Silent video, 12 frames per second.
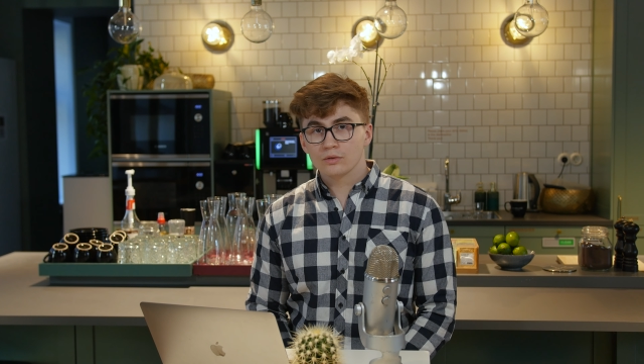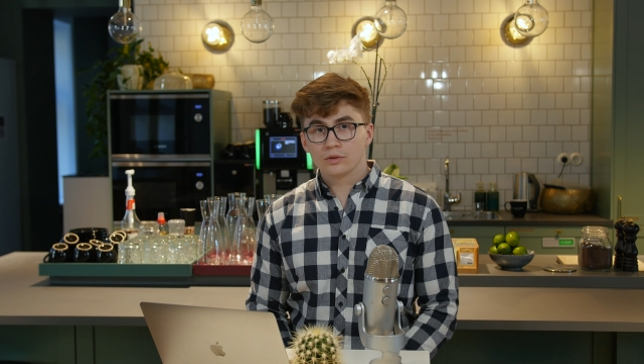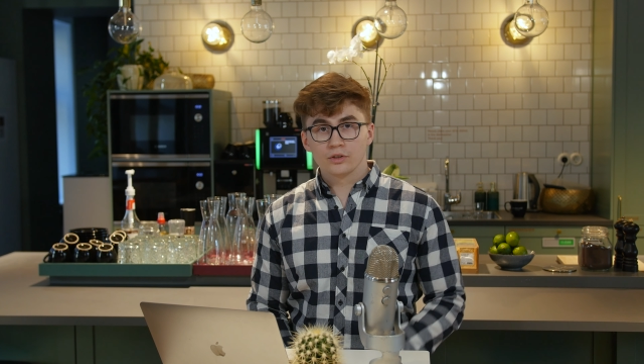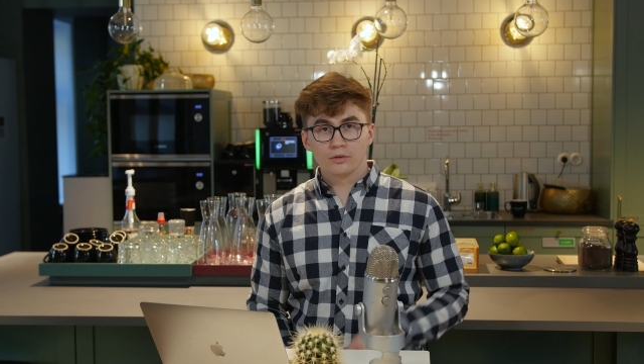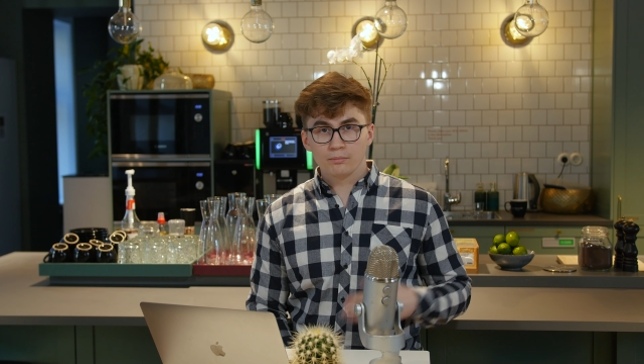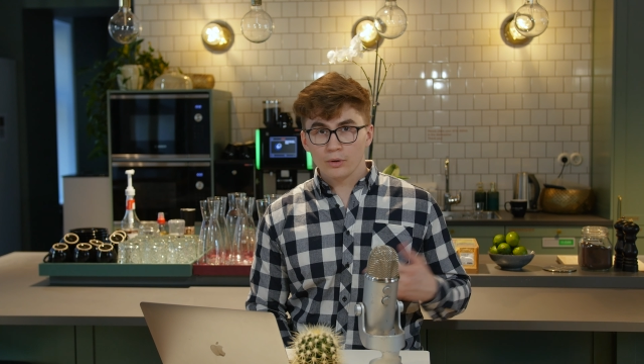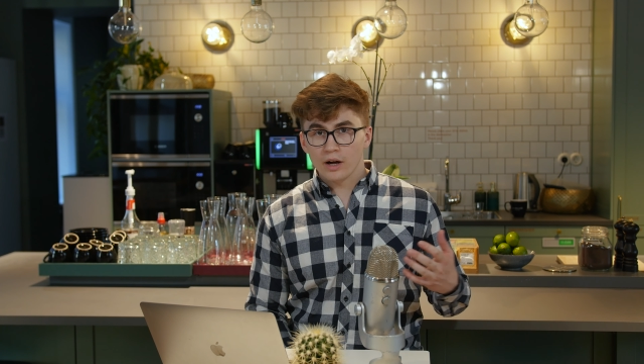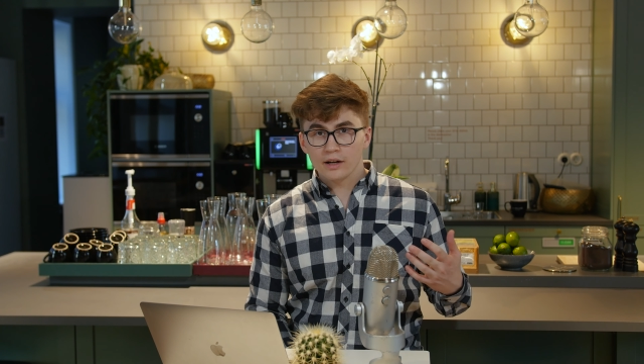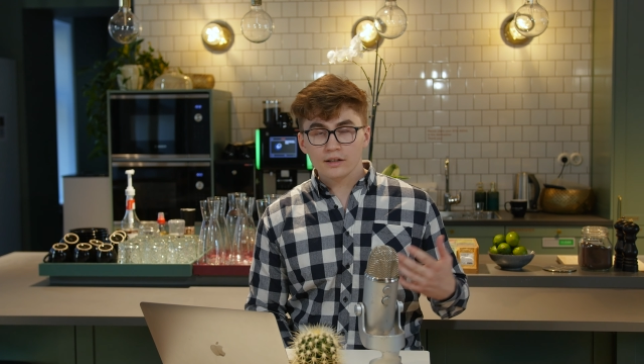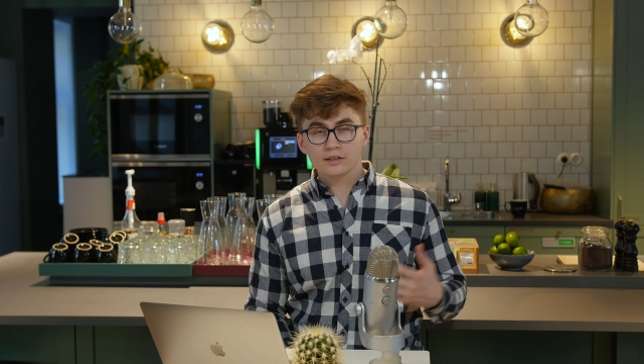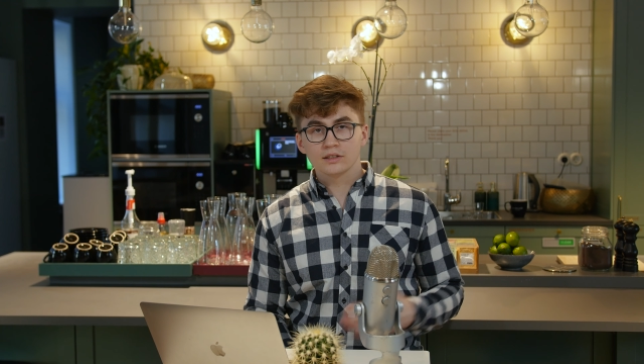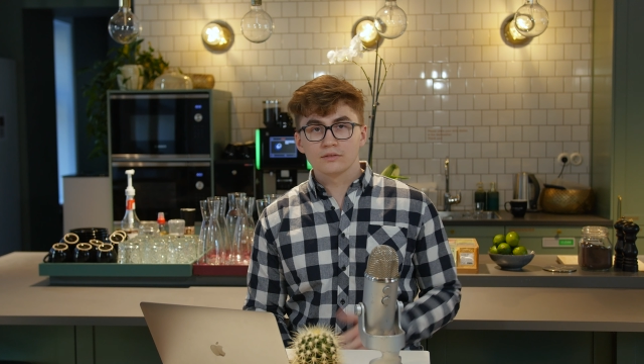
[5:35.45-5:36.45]
or your
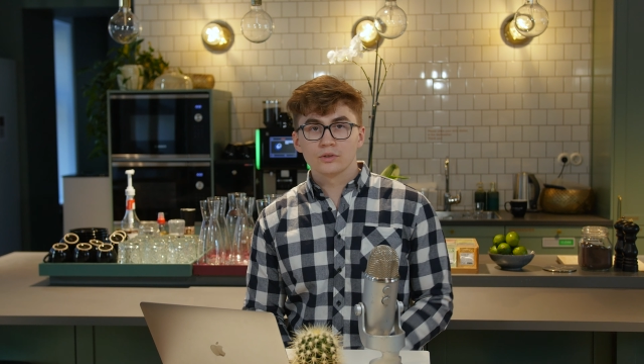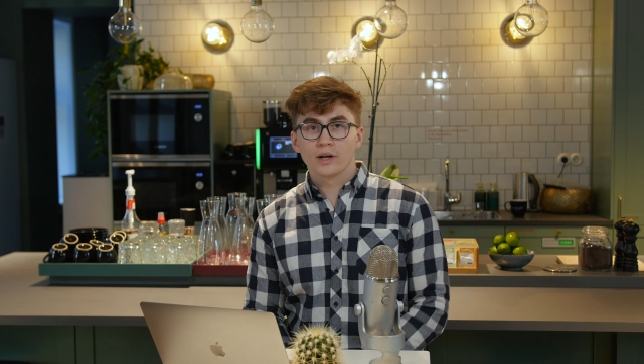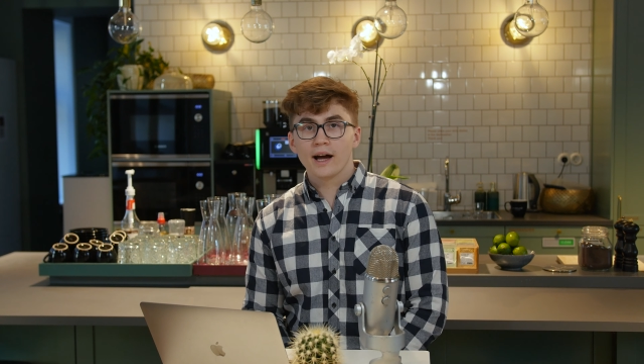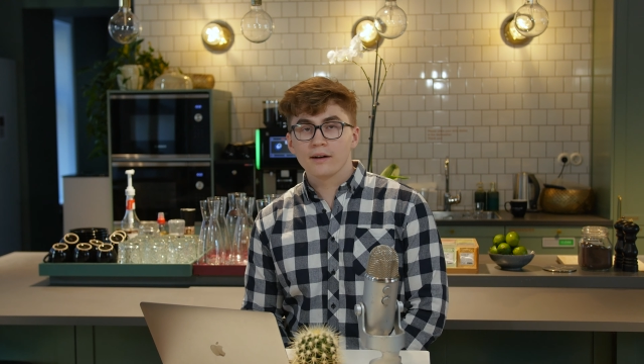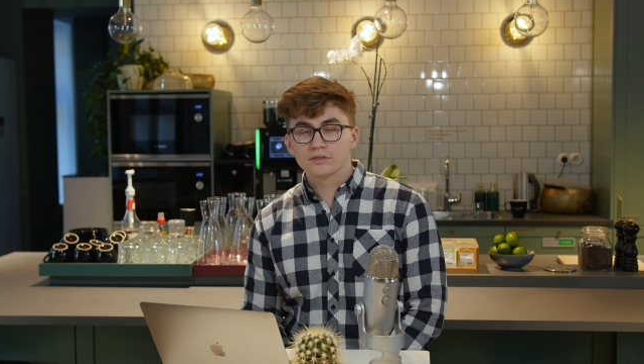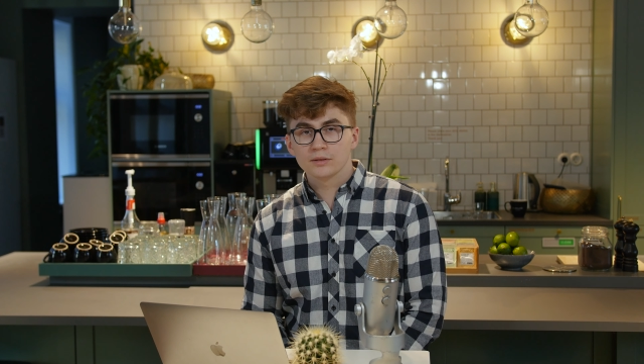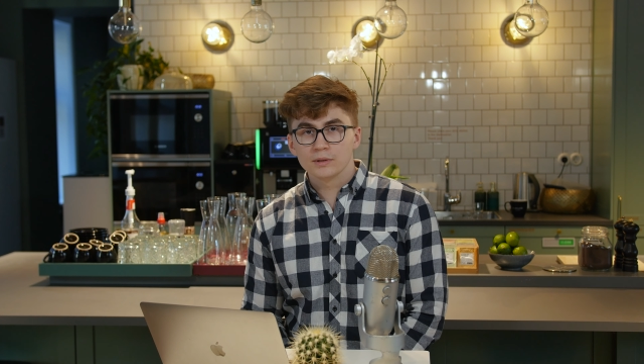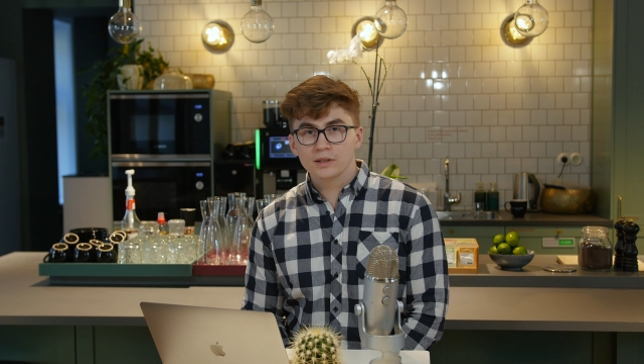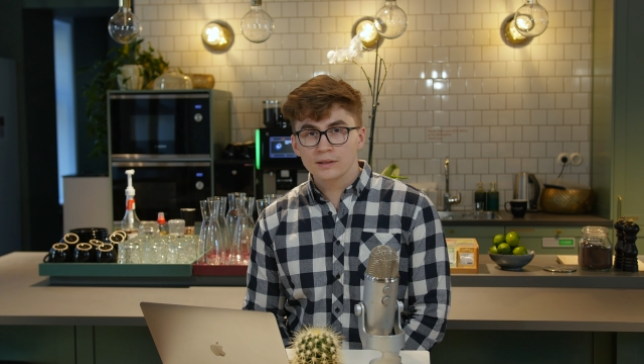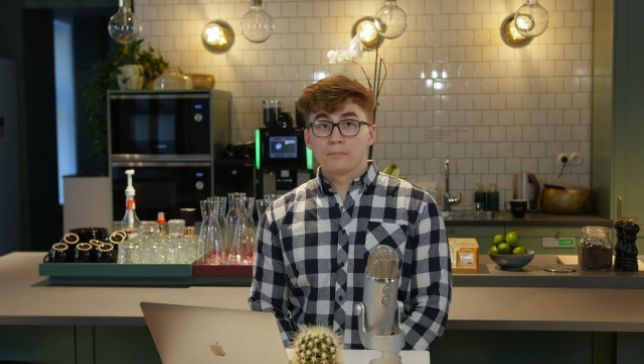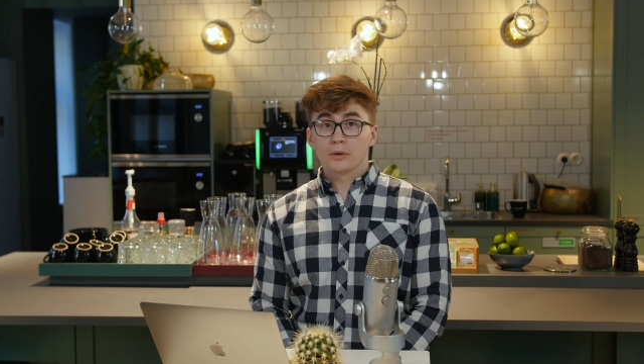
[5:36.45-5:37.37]
product if you have to be.